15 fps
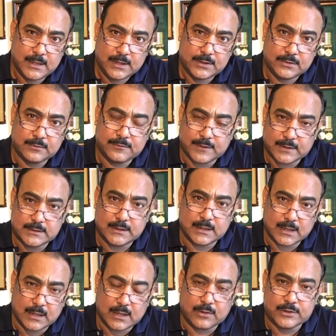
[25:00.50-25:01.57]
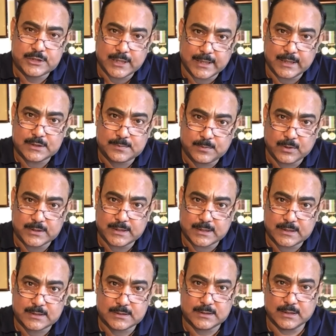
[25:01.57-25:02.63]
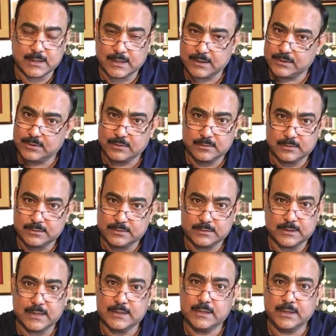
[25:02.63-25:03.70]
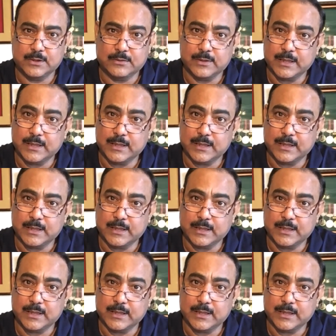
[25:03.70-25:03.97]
to further allow Chinese projects to continue